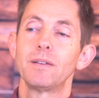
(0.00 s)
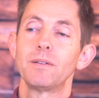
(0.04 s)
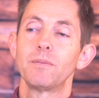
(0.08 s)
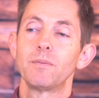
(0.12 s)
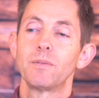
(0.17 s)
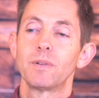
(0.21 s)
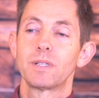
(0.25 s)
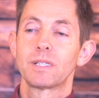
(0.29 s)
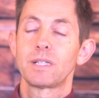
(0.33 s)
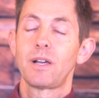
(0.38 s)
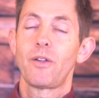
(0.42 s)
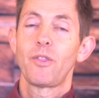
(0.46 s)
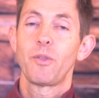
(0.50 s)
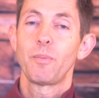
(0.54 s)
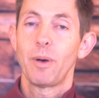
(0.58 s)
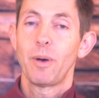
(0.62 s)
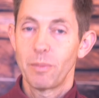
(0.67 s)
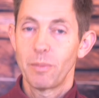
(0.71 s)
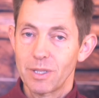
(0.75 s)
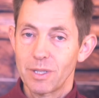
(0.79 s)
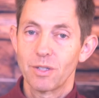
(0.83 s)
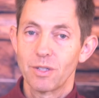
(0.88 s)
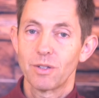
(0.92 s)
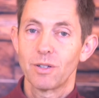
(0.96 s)
what's called the
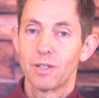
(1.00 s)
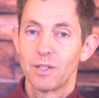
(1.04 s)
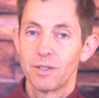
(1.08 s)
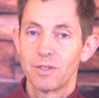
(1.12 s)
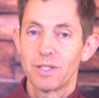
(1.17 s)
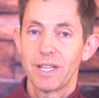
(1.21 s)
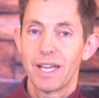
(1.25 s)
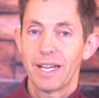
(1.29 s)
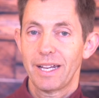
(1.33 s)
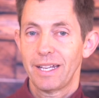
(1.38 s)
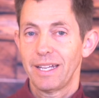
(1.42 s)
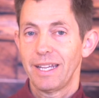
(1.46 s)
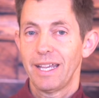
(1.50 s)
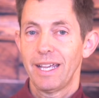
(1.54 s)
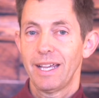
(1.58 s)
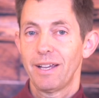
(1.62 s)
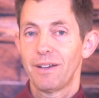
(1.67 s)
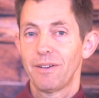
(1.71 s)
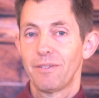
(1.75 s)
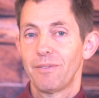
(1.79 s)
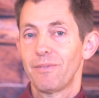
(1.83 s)
Pomodoro technique.